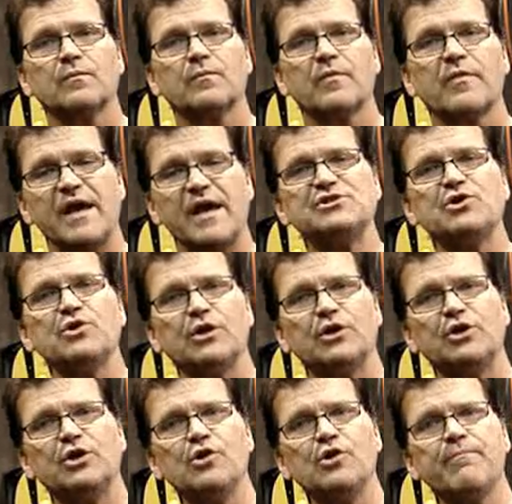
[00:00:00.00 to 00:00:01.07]
Things you can
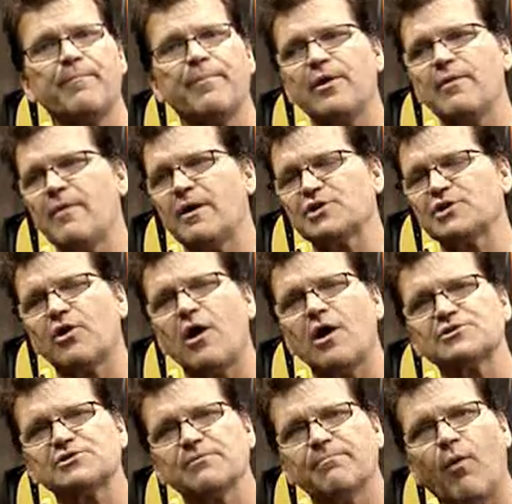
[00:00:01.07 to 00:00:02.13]
do pretty much
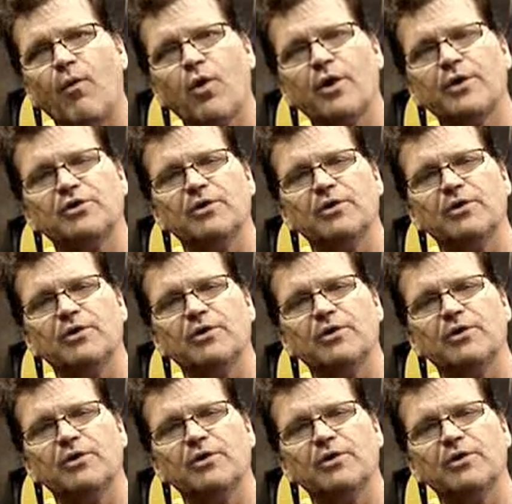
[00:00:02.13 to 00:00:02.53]
across the board